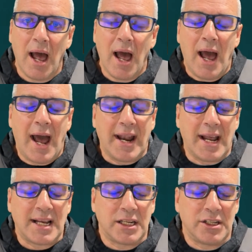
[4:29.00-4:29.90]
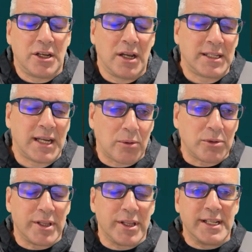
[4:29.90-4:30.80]
And as it turns
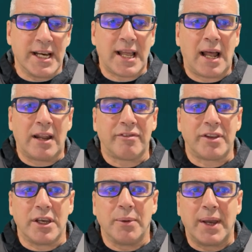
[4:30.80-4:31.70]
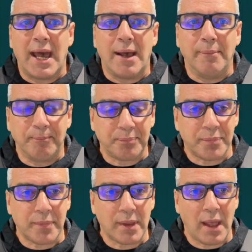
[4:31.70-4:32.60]
out, the day that I left the UK,
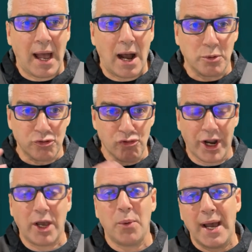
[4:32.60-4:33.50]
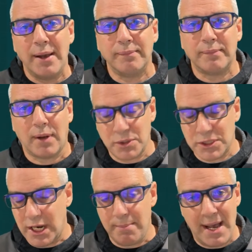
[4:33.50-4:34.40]
I was running away. I was
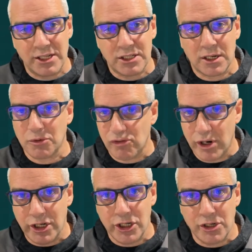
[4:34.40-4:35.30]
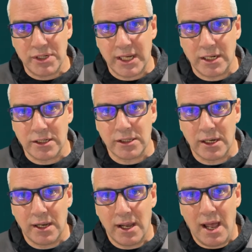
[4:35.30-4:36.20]
in a mess. I was running to New Zealand.
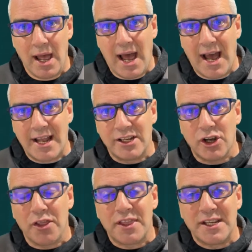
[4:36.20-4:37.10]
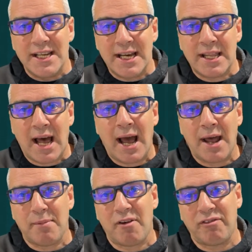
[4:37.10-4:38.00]
And the day that I
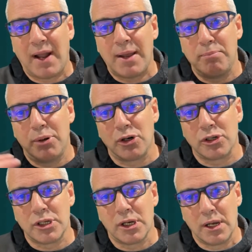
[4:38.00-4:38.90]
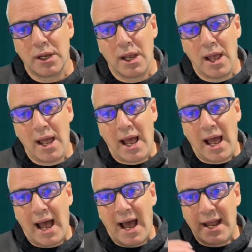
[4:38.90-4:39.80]
had my flight booked,
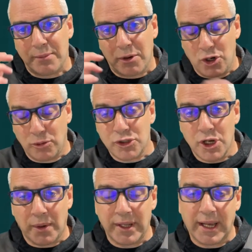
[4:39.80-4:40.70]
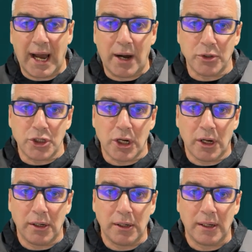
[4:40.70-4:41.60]
I'd come to on the couch.
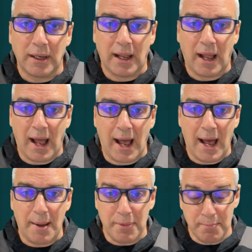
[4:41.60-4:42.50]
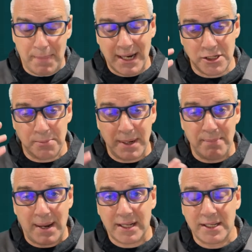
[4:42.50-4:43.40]
The bags had been
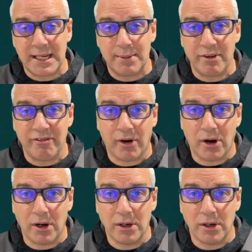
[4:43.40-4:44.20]
packed the day before.